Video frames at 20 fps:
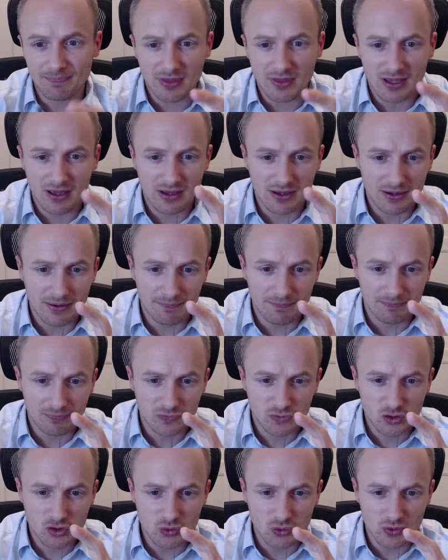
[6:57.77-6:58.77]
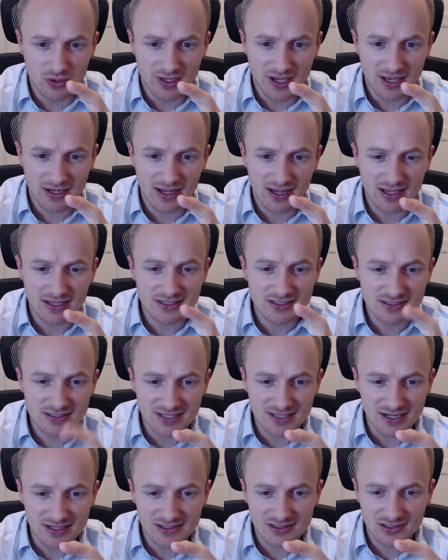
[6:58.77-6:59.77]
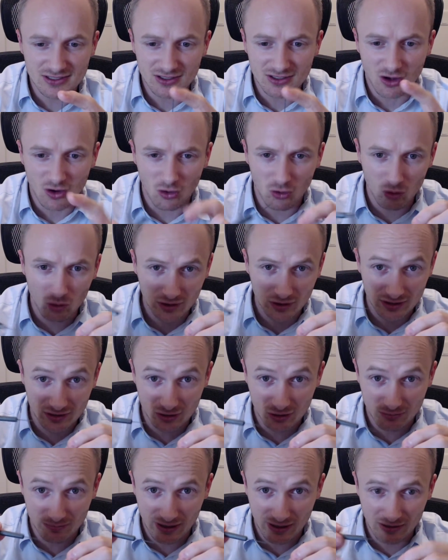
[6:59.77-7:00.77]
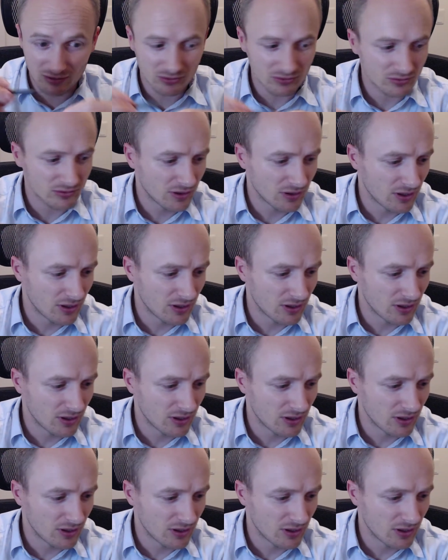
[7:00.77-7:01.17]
To get a centered hole in your barrel,